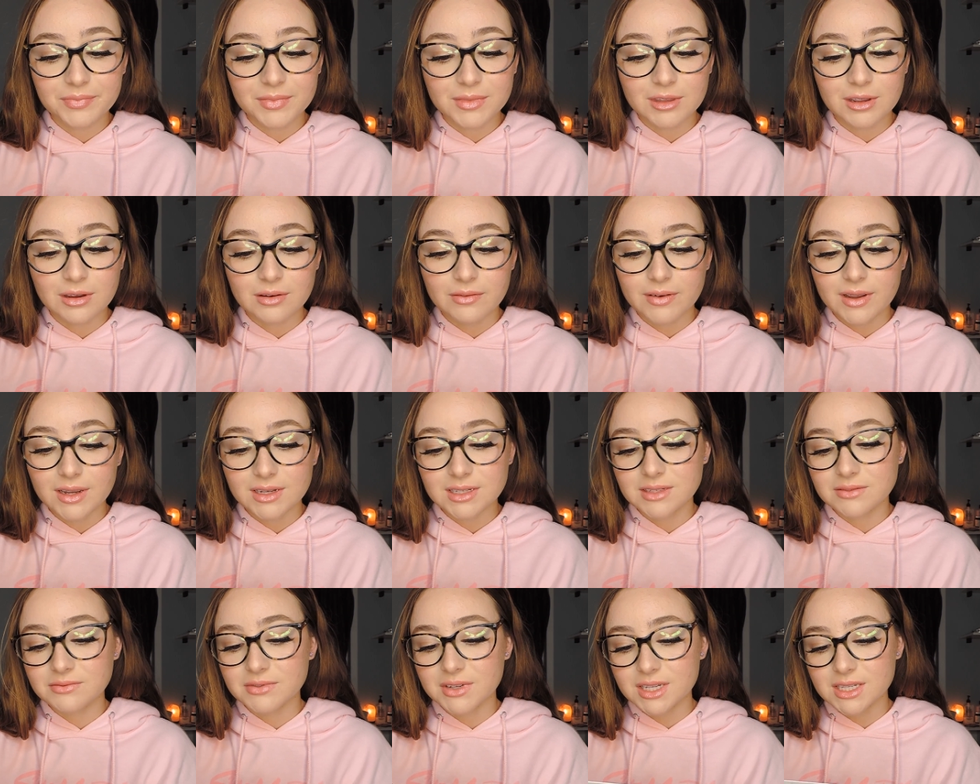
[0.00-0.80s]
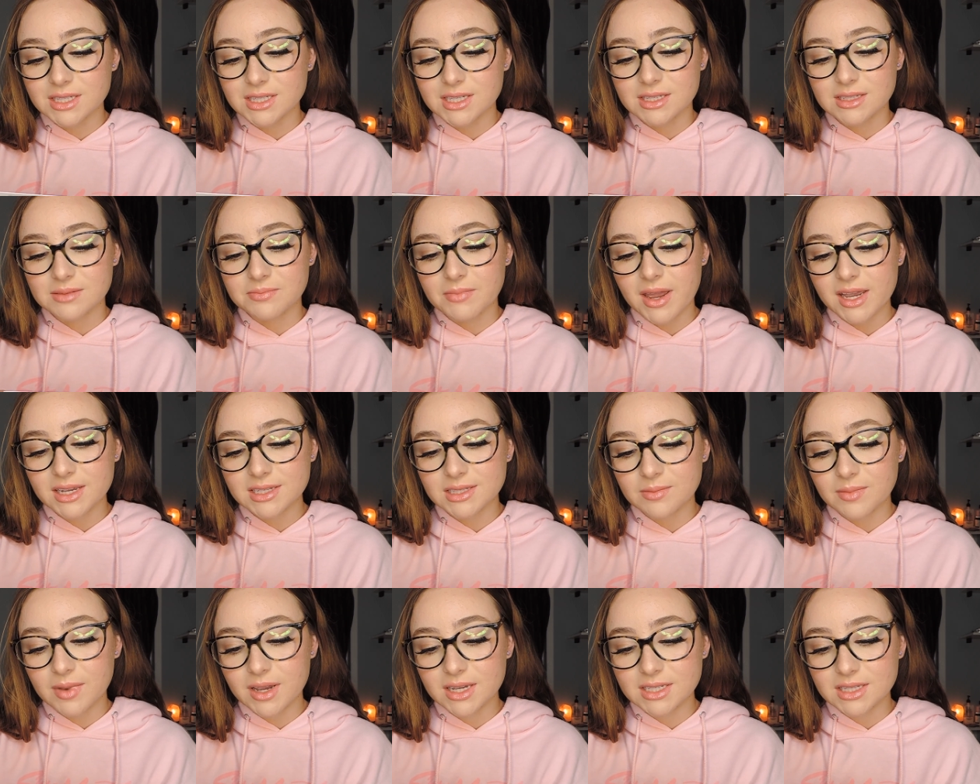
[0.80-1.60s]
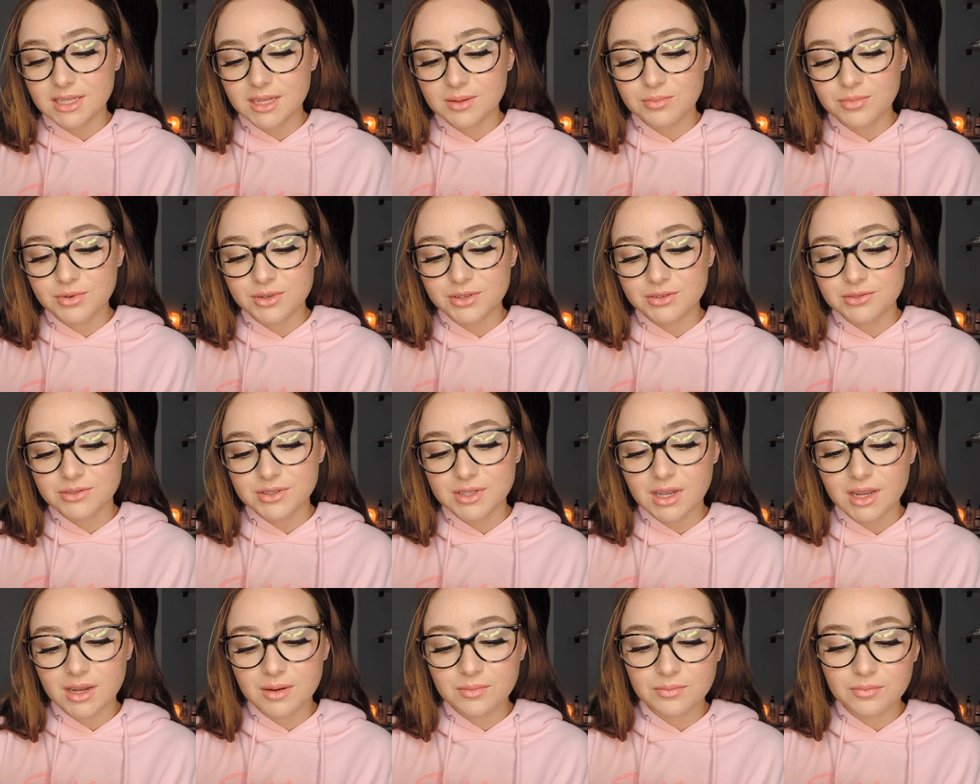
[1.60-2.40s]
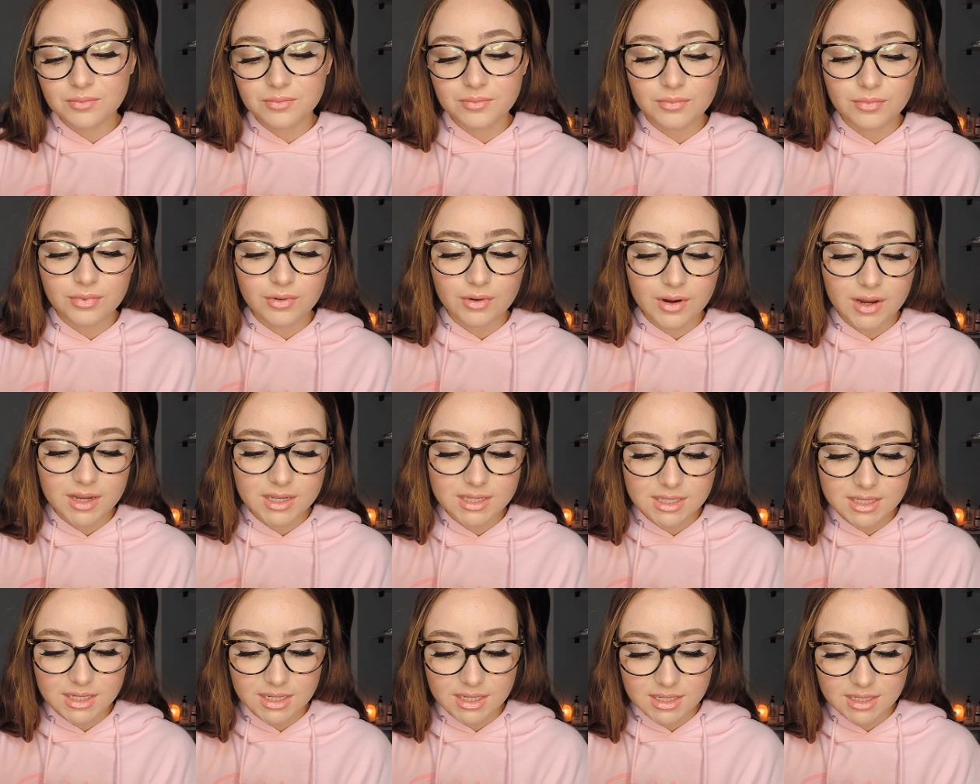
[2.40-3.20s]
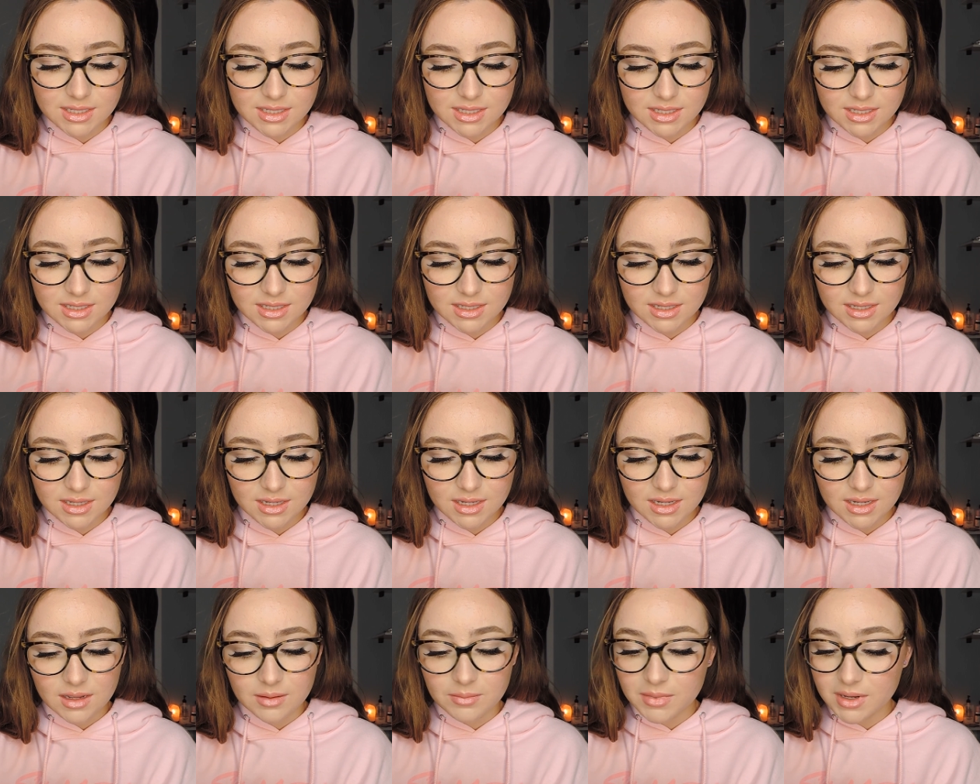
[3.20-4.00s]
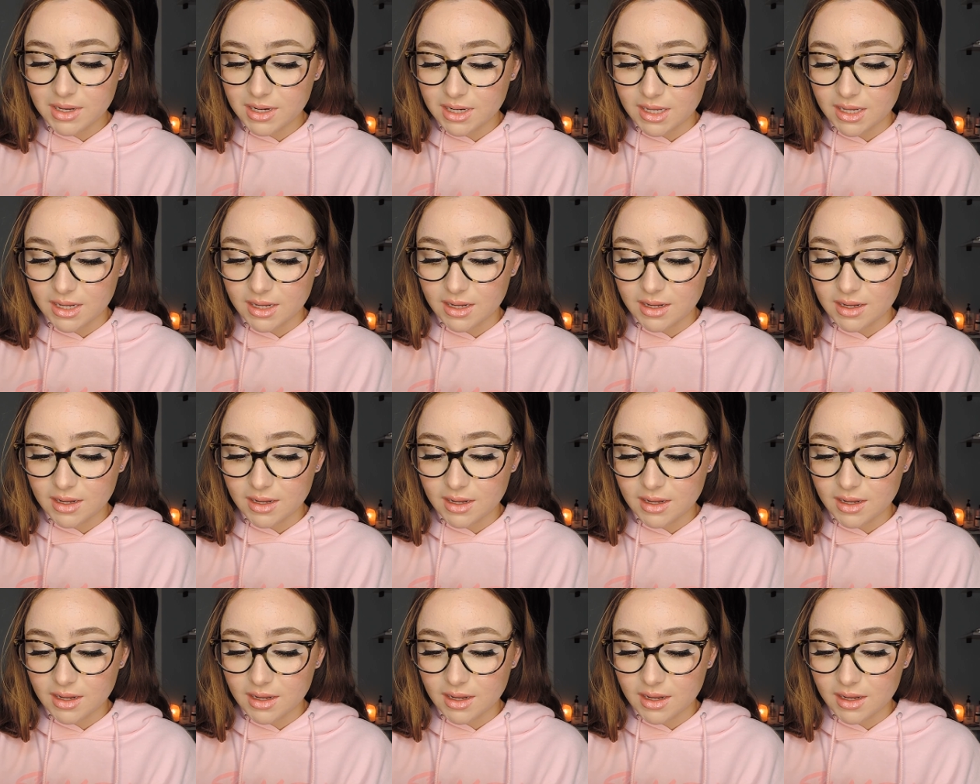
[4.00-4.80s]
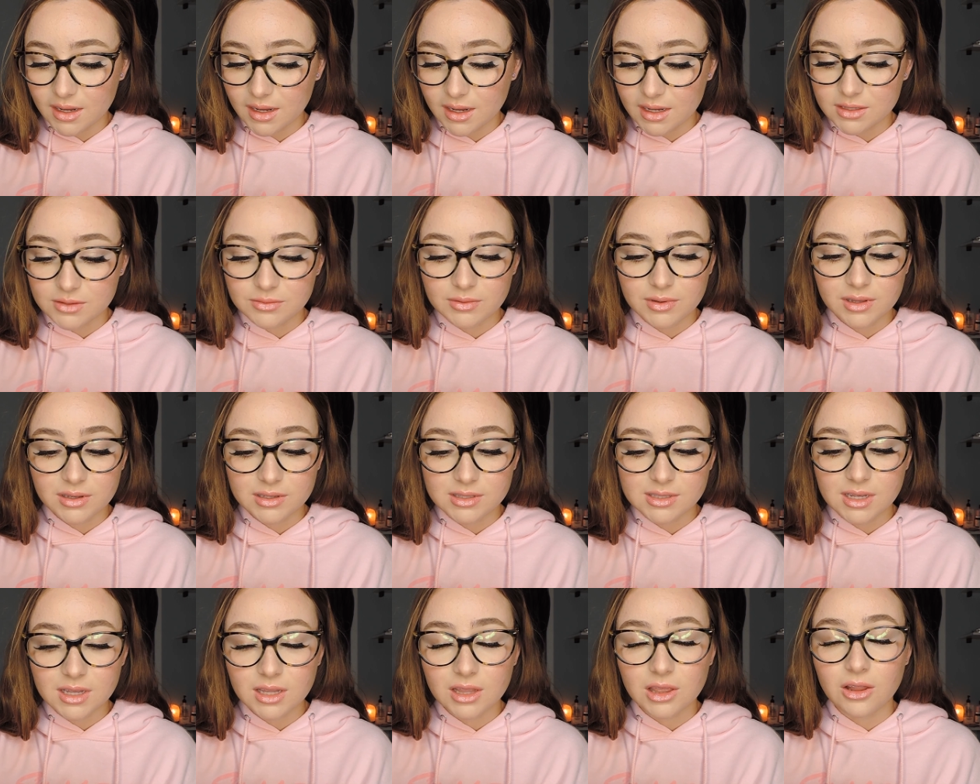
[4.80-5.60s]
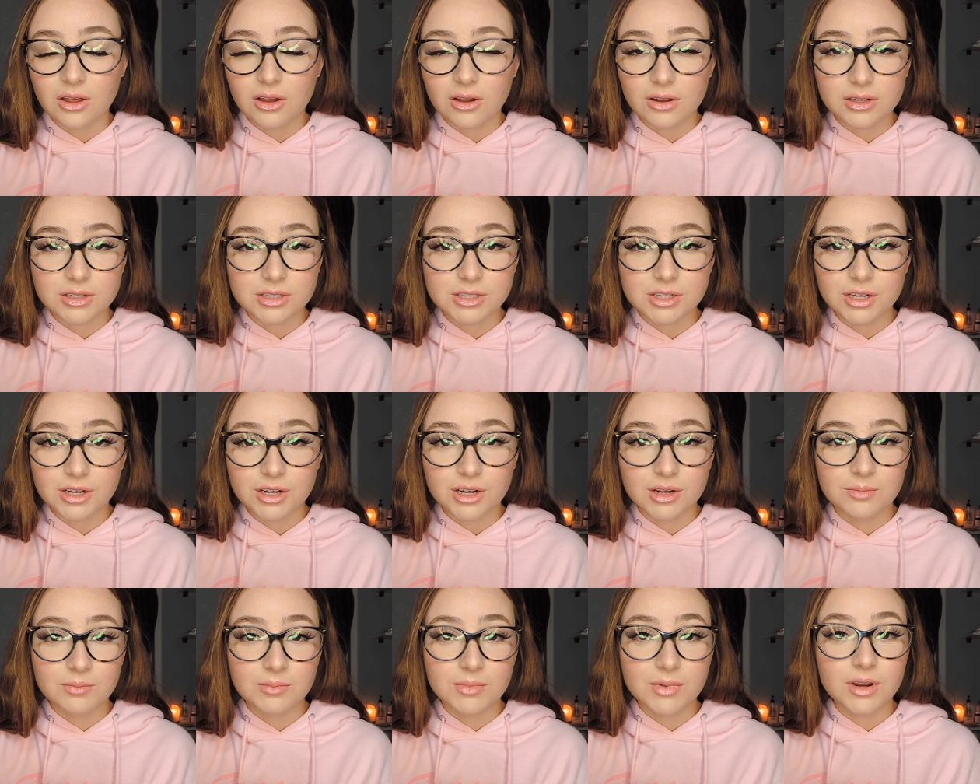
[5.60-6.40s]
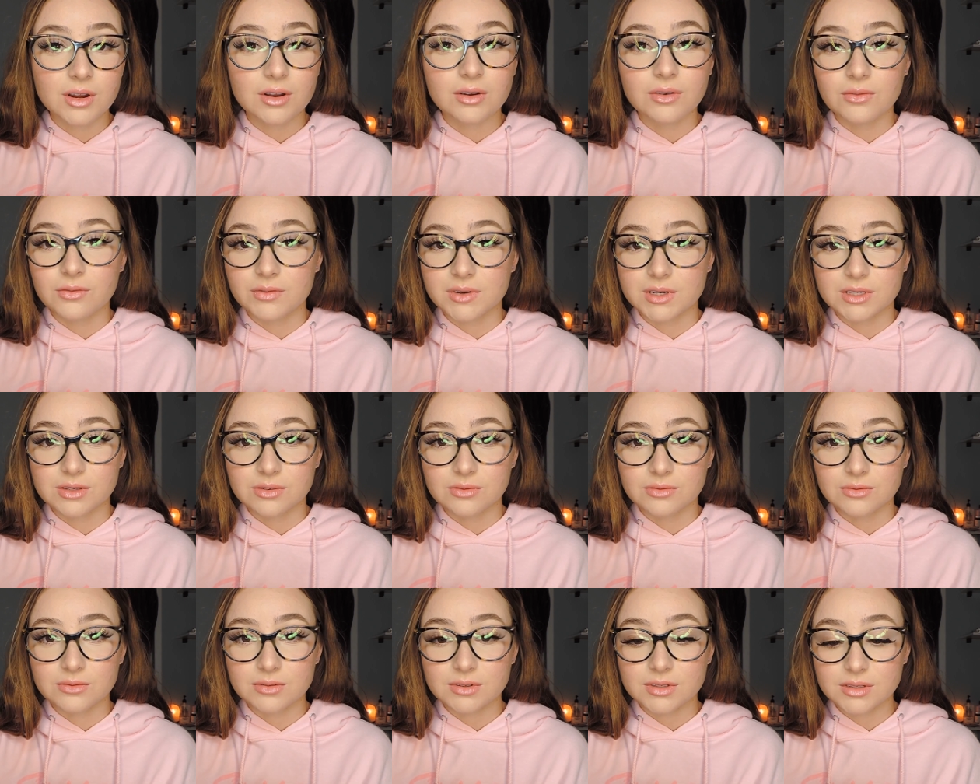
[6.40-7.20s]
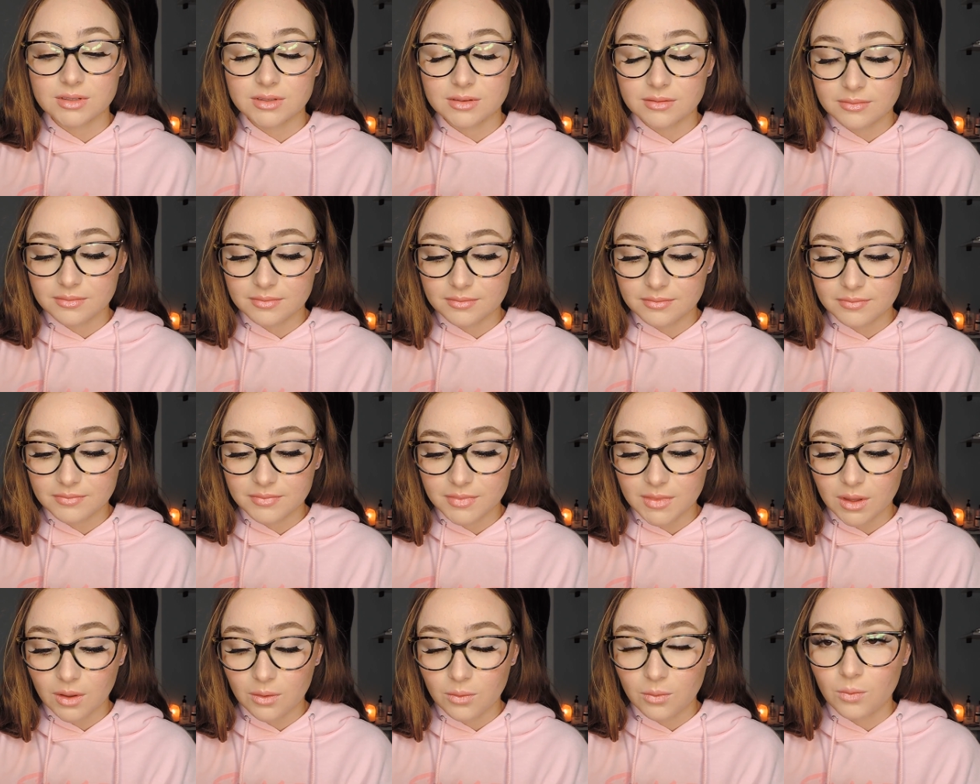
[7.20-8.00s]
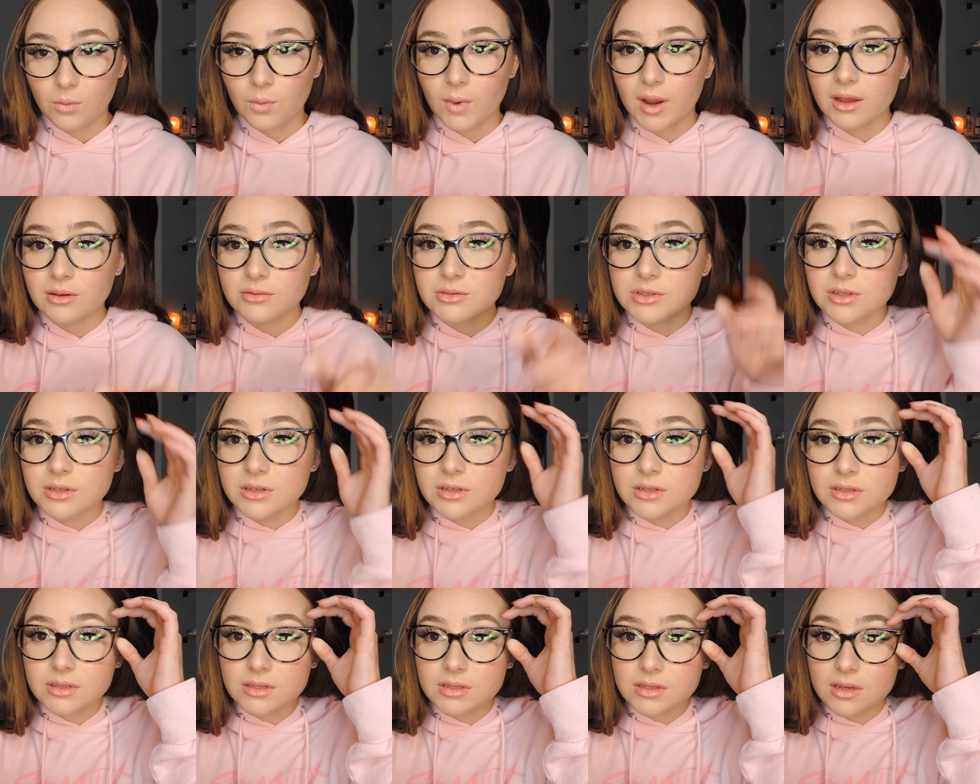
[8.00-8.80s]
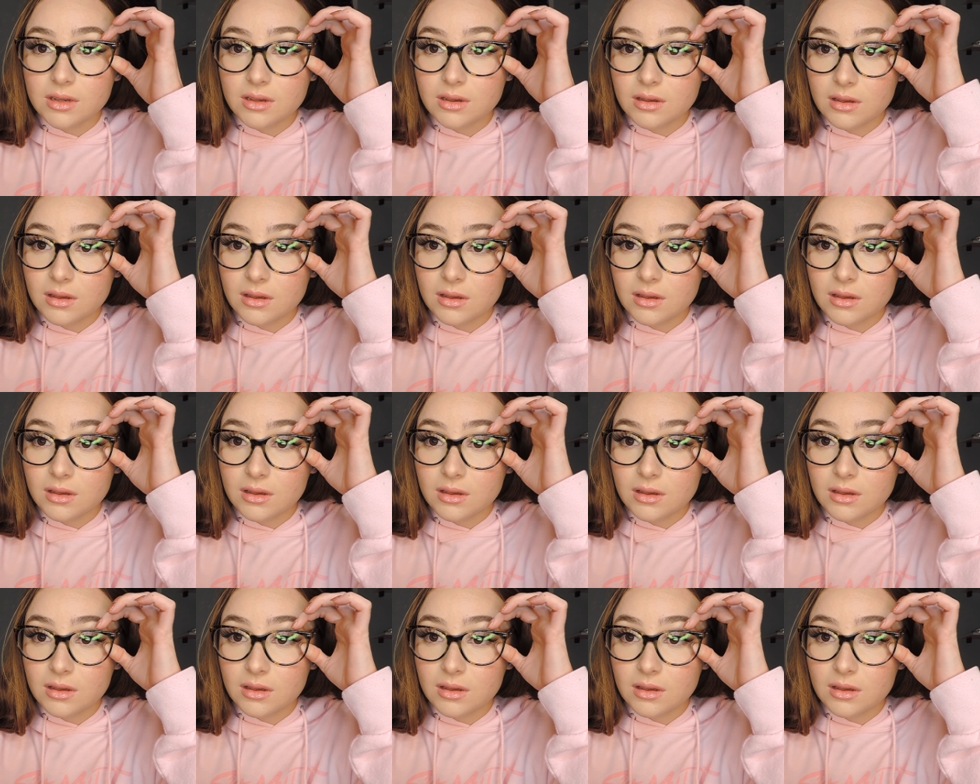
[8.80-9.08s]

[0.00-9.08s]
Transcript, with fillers: their effectiveness is maximized and they produce unprecedented, immediate, as well as long-term results. Wowzers.